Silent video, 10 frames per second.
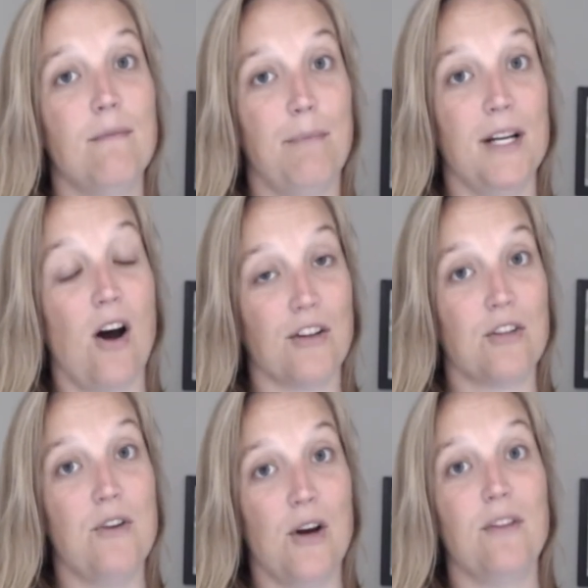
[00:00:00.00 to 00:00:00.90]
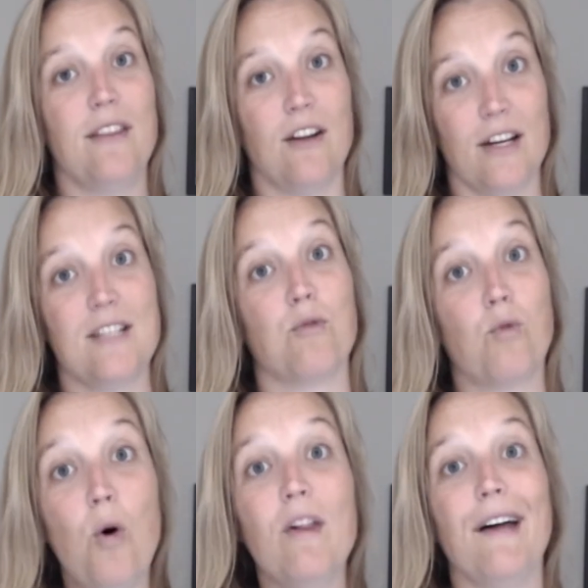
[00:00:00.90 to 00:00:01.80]
But also know that there is a
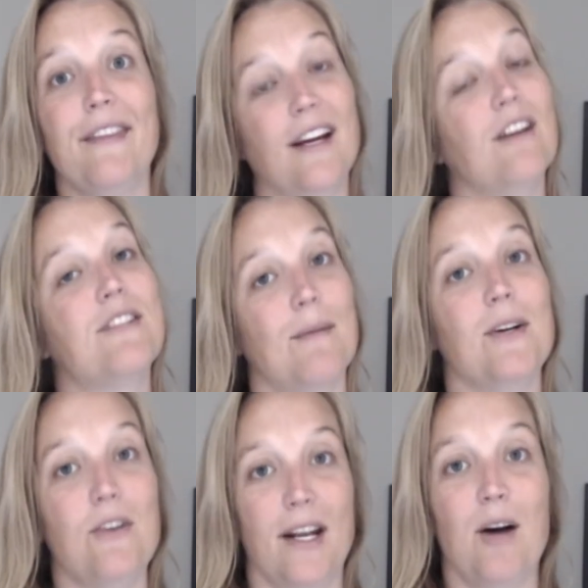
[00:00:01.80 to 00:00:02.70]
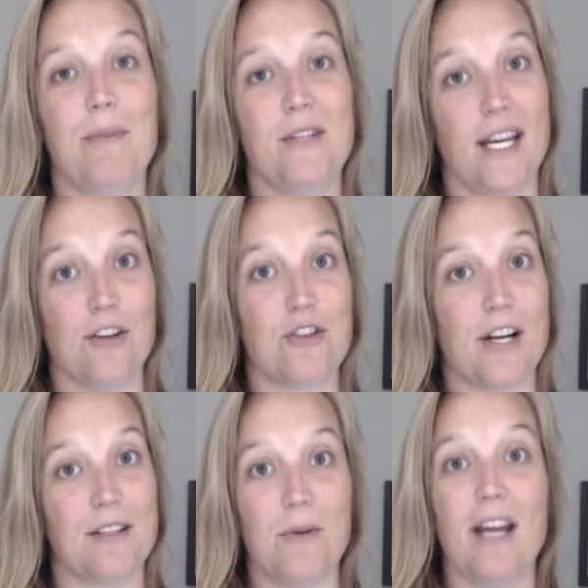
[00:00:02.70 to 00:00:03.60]
role out there of someone who can help you take your
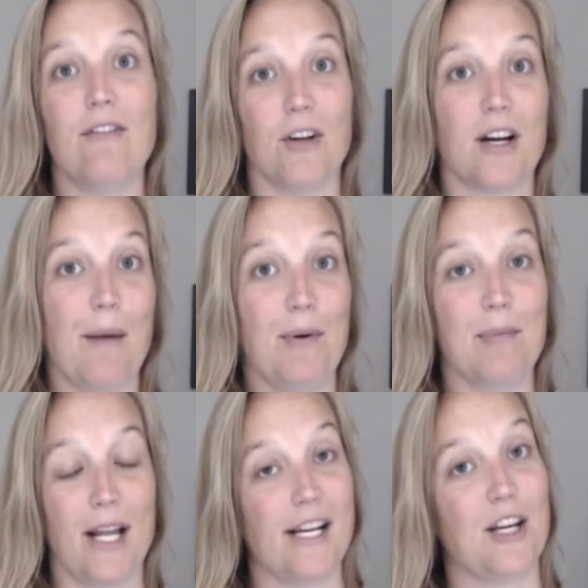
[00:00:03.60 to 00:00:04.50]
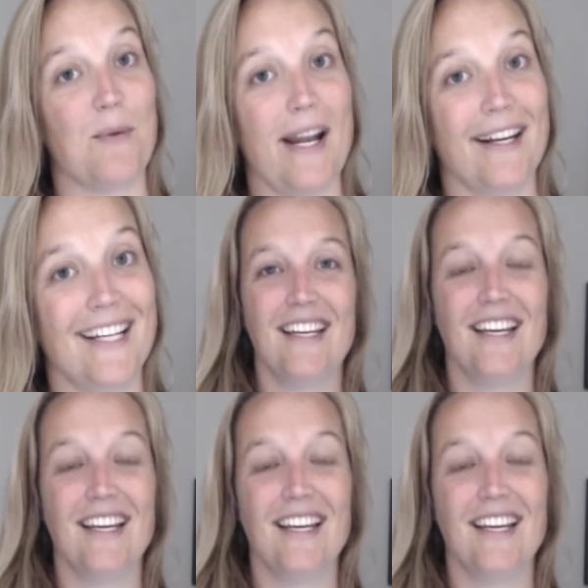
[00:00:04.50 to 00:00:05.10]
stress away if you're a couple planning your wedding.